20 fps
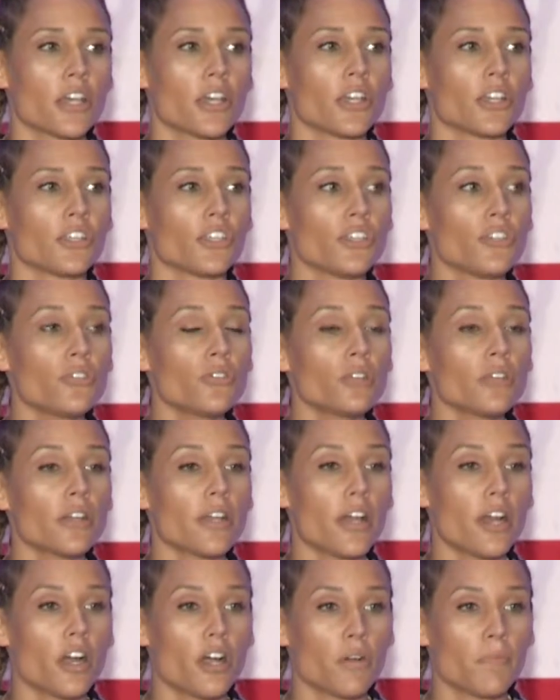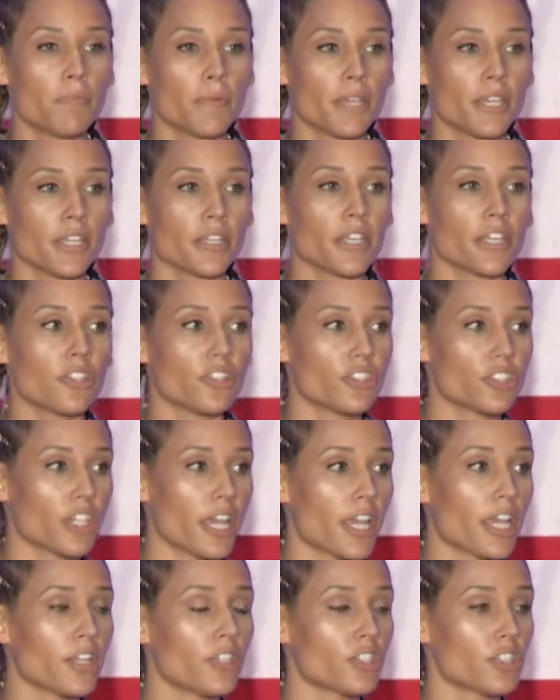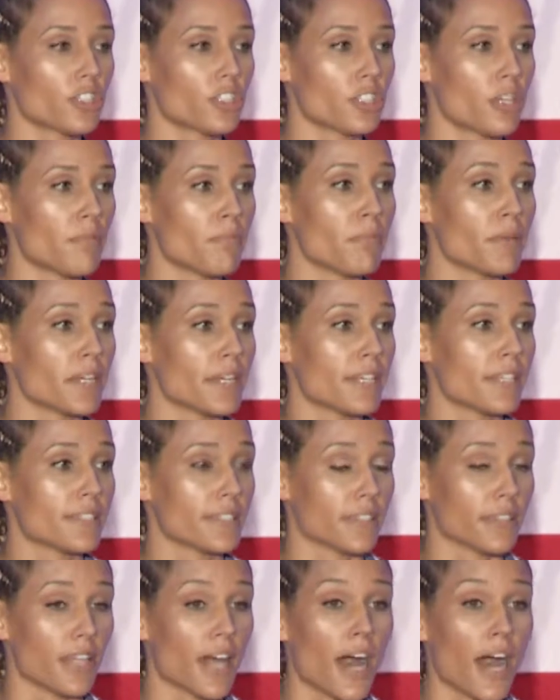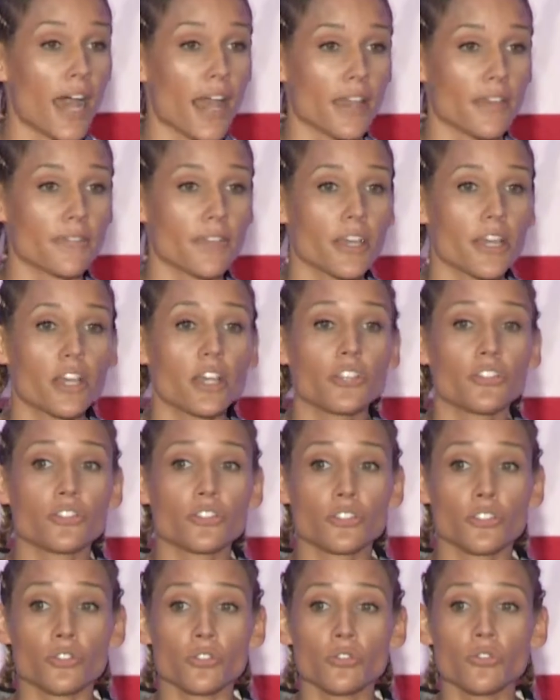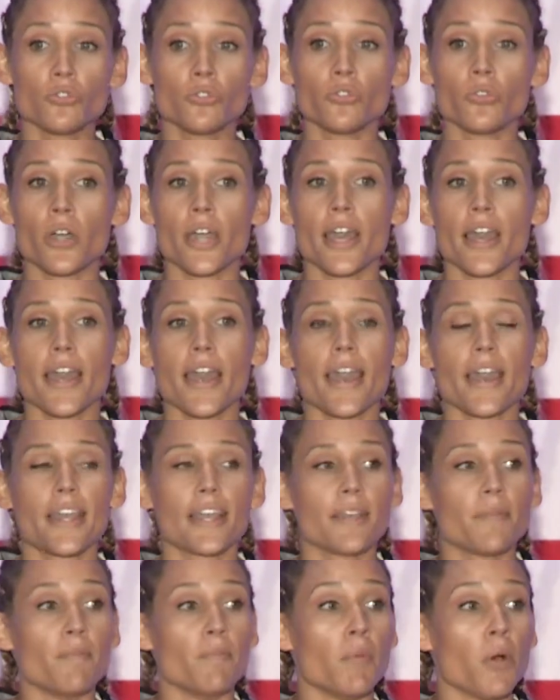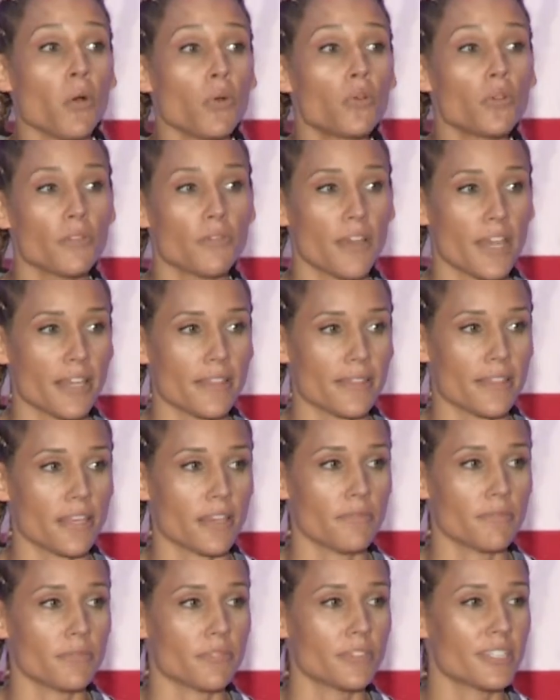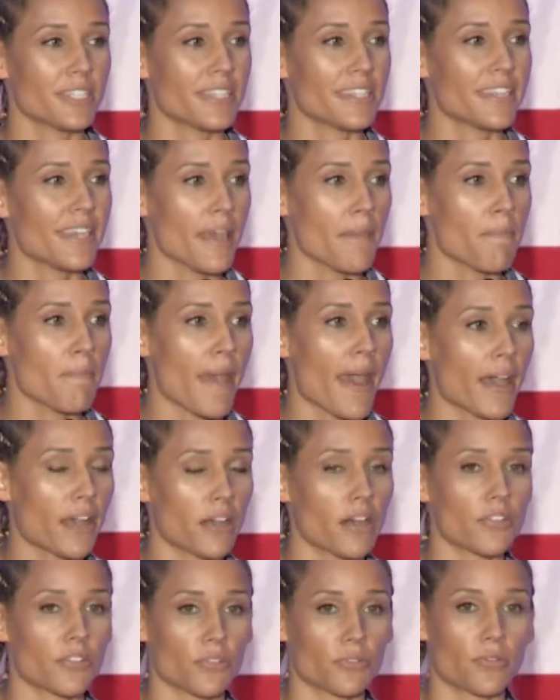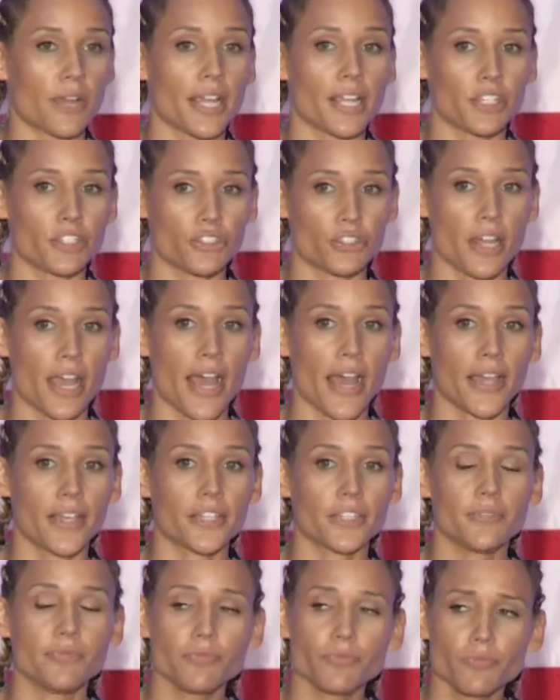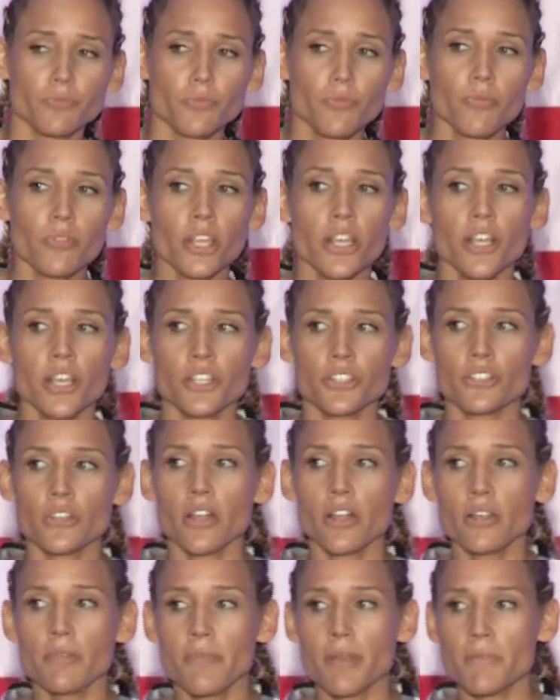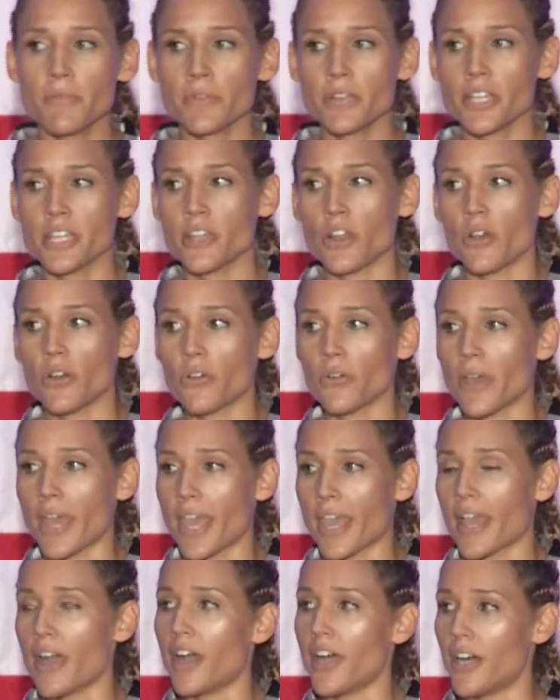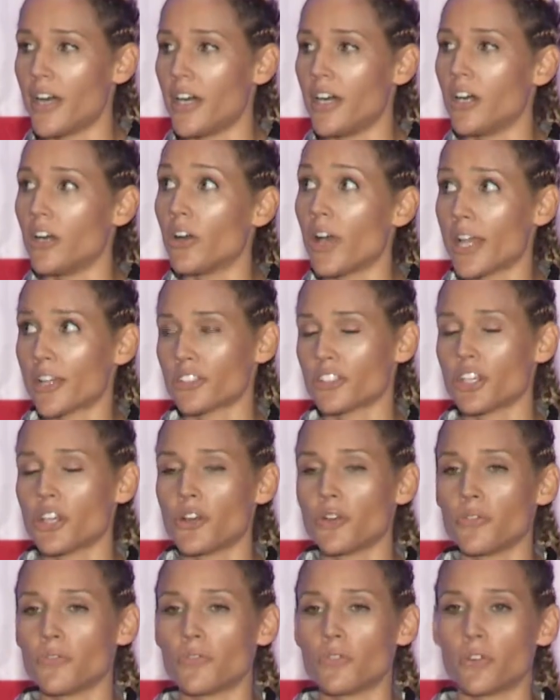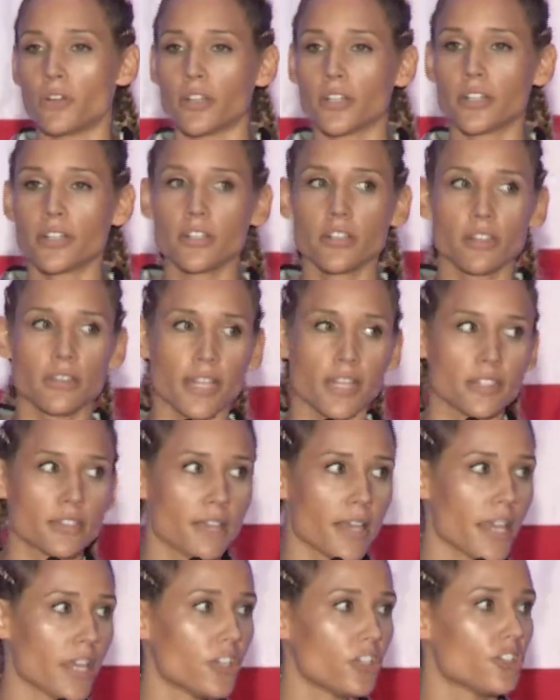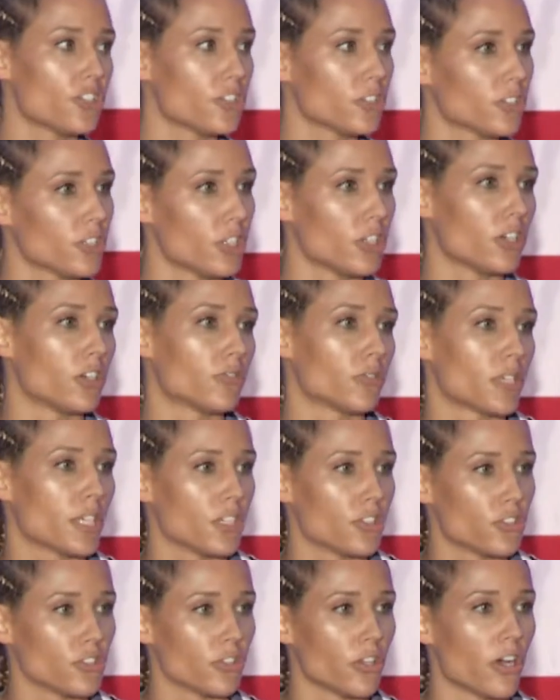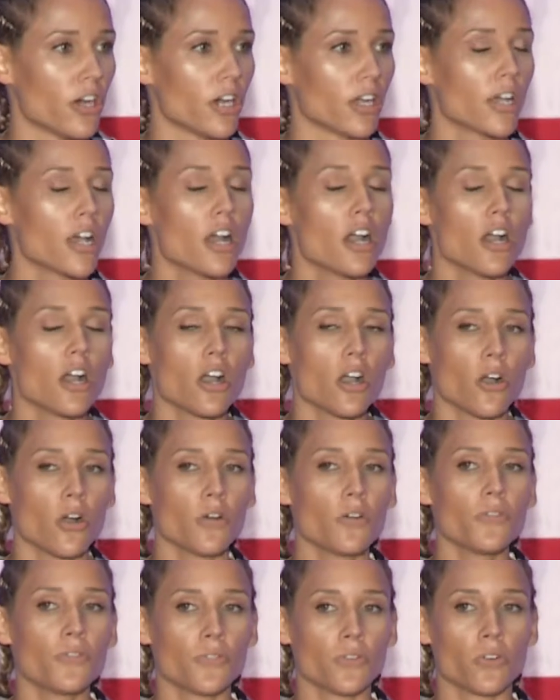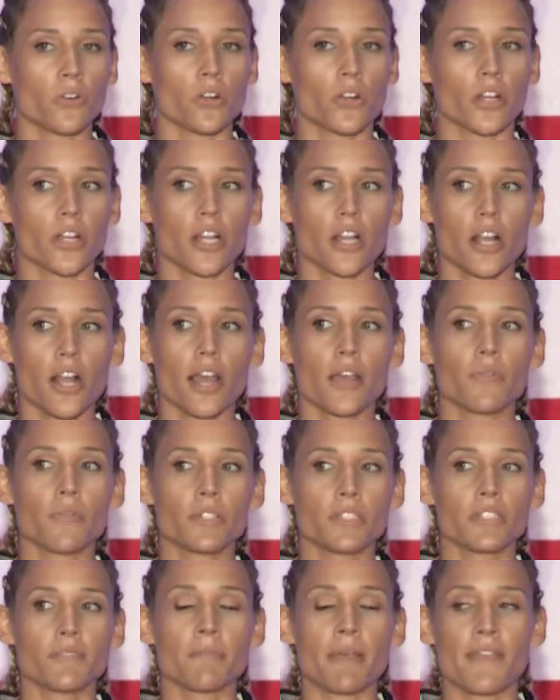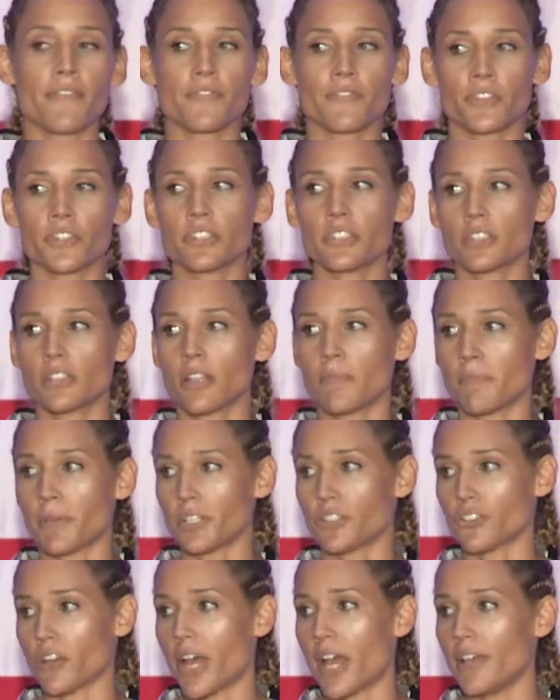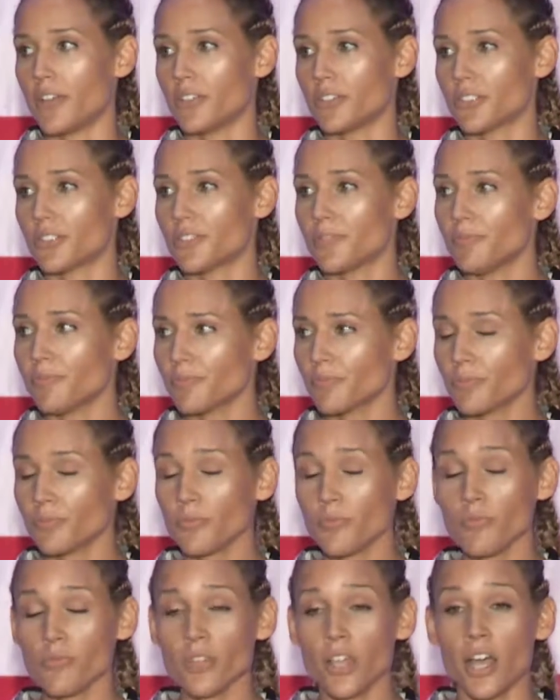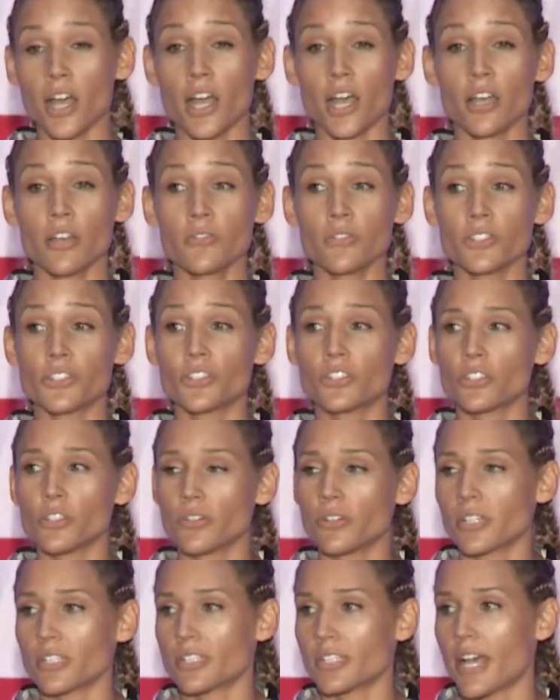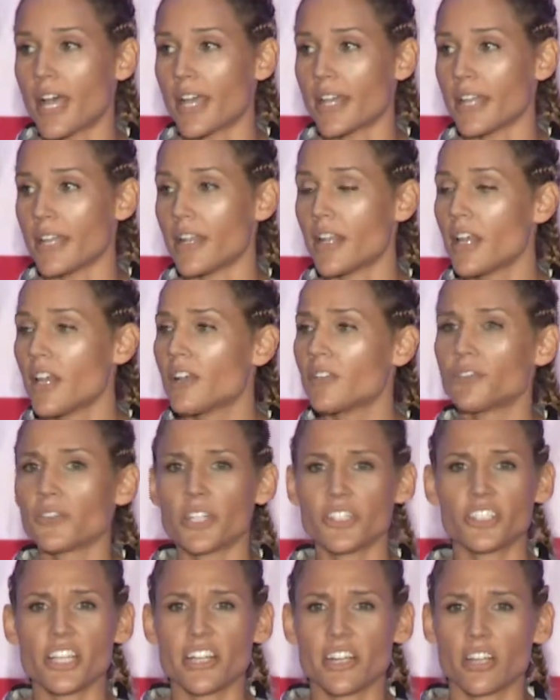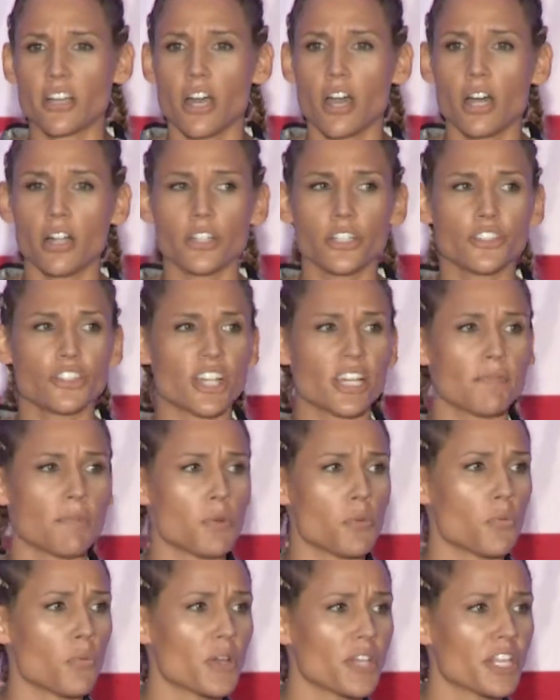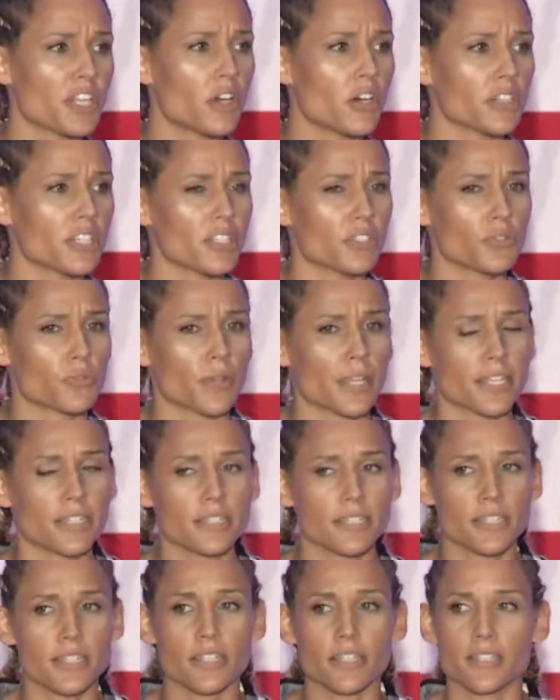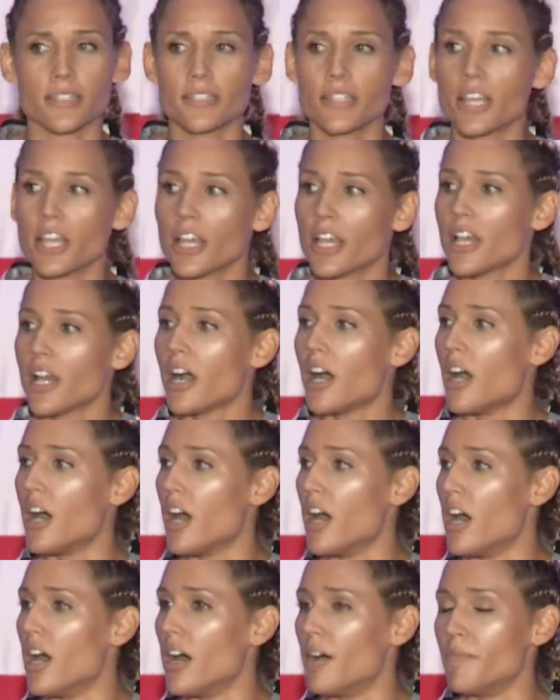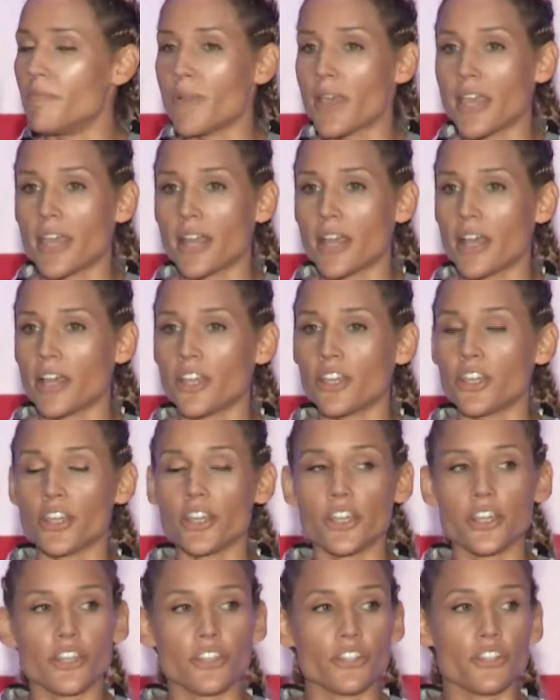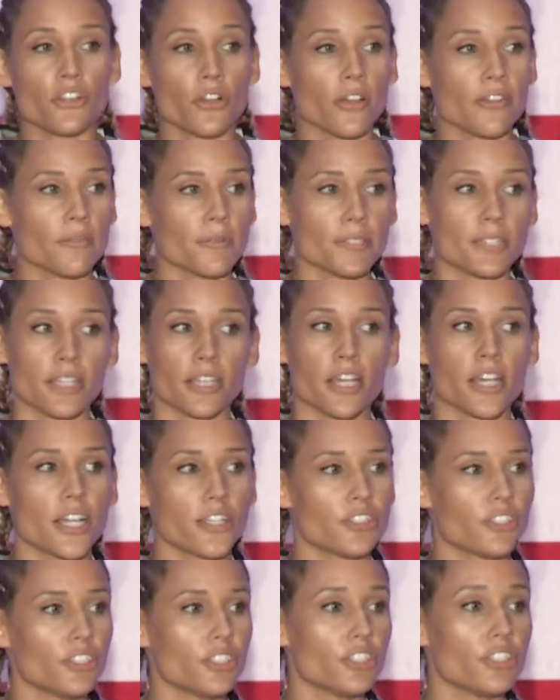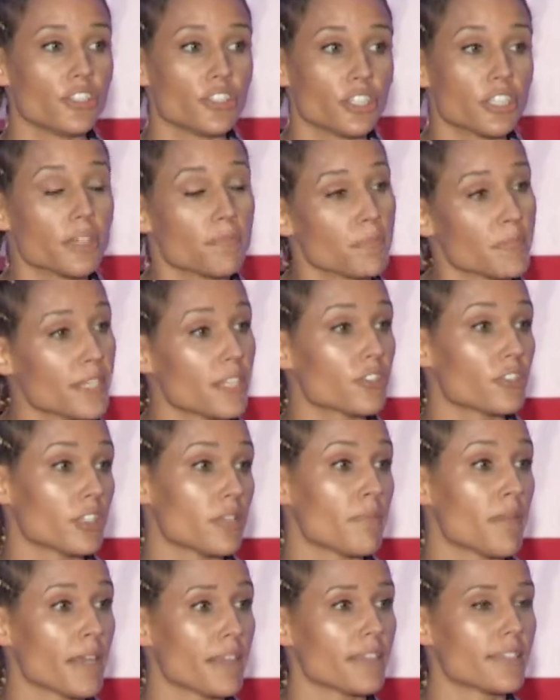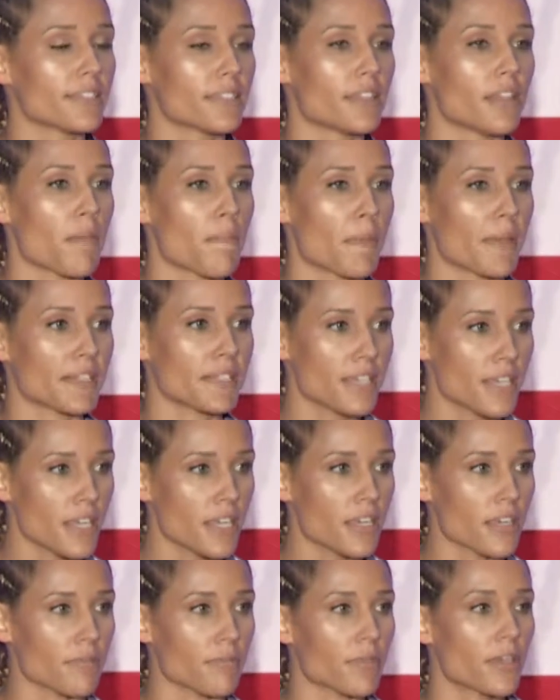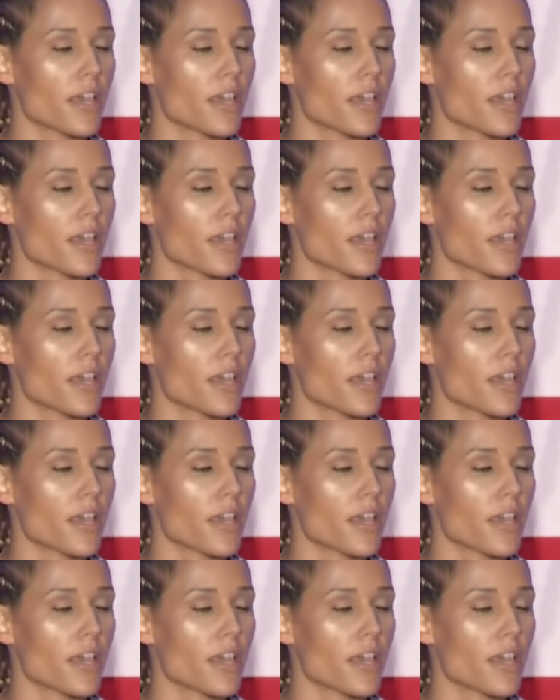You are helping change somebody's life to motivate them to get back on the right track. So I remember in 04, that's age, running too long. 04, I went to my first Olympic trials. I was so excited. Fresh out of college, I'd been winning all these races. And everybody's like, she could potentially make this Olympic team.